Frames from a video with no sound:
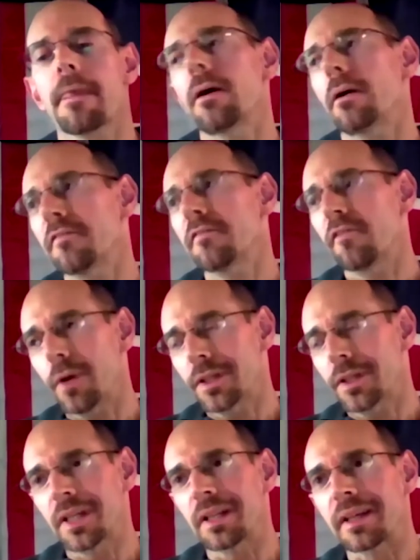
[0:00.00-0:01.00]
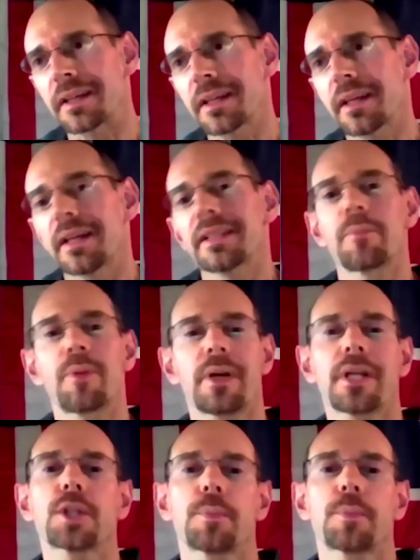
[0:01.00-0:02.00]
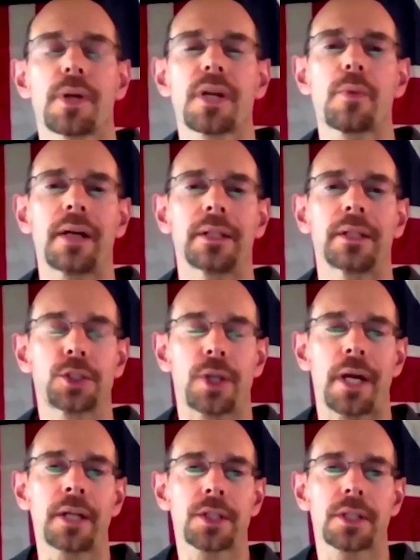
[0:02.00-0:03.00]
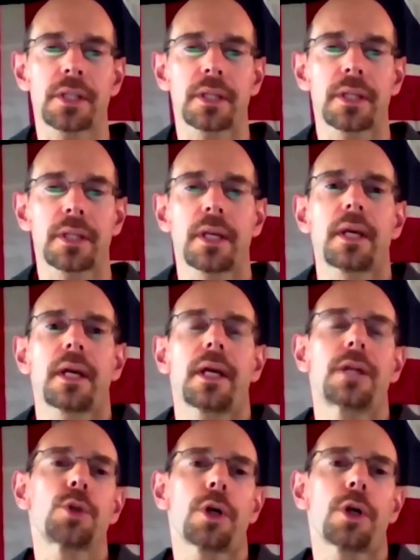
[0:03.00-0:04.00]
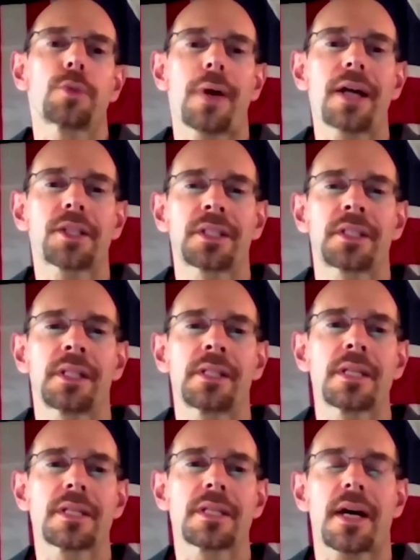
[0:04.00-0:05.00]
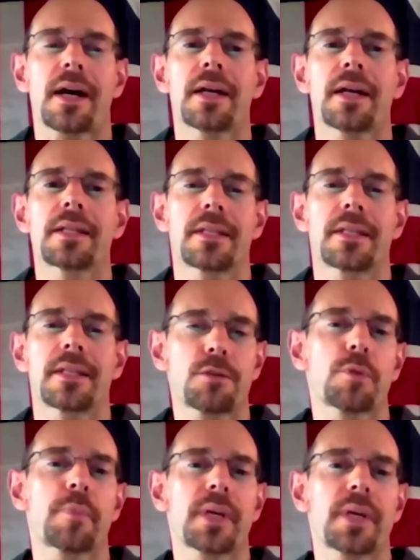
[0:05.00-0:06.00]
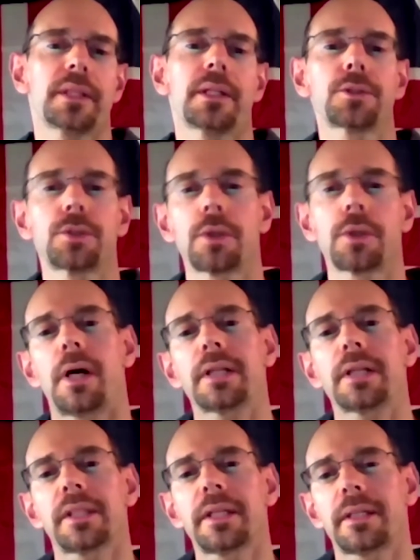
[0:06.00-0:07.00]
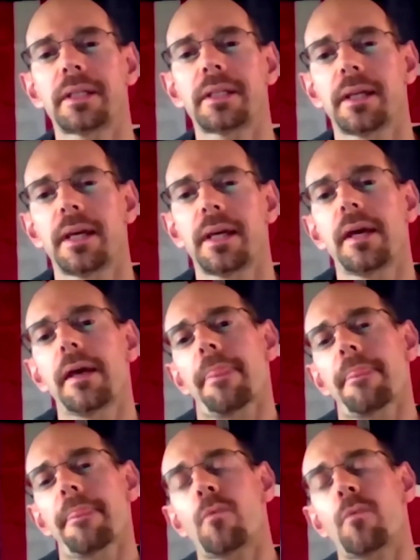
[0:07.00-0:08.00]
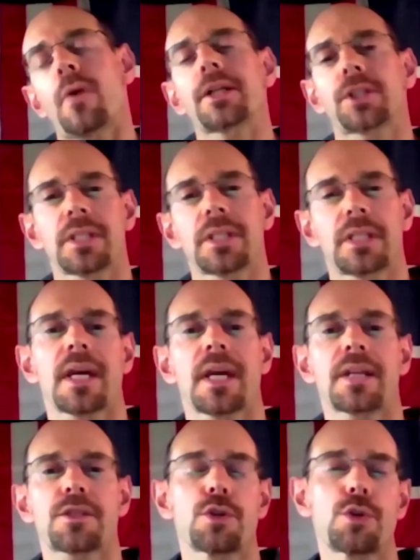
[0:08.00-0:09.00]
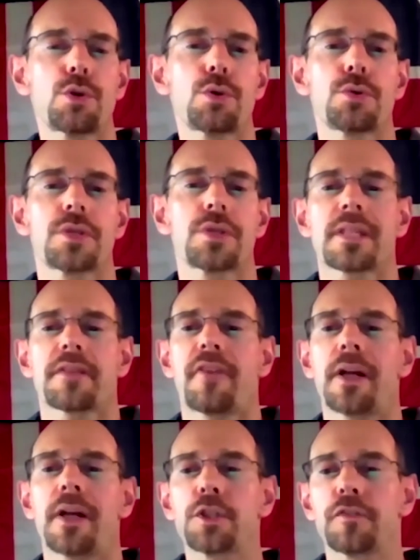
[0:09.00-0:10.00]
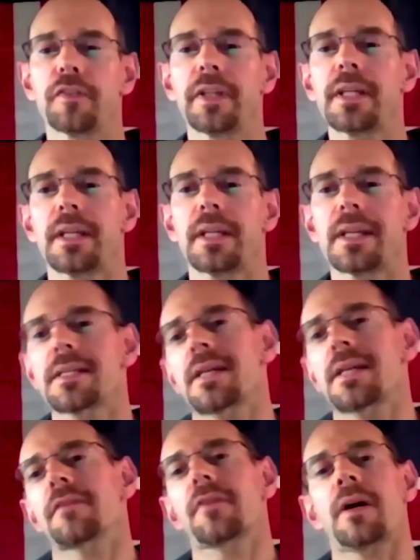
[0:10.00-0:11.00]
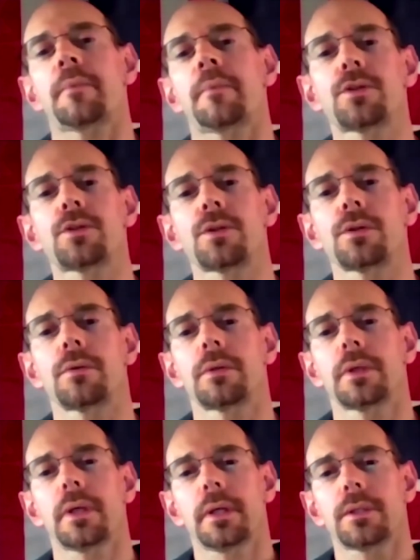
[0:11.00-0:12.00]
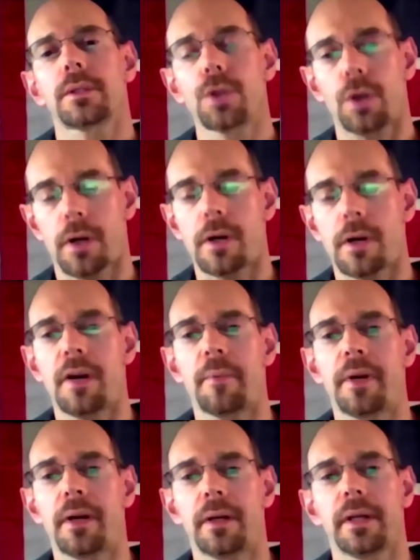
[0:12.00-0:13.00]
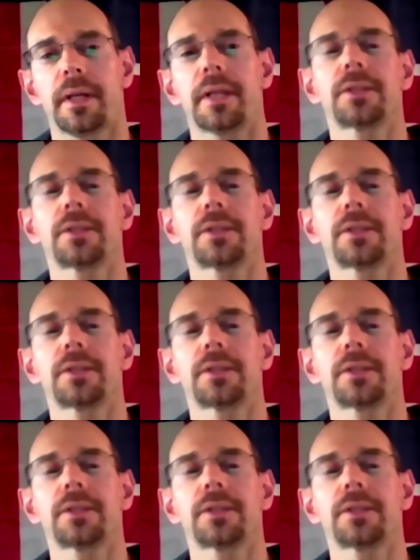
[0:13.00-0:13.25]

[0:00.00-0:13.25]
Unfortunately, the British are pretty well entrenched, and George Washington decides this would be a little too costly. Then Washington gets the news that the French fleet, instead of coming to New York Harbor, is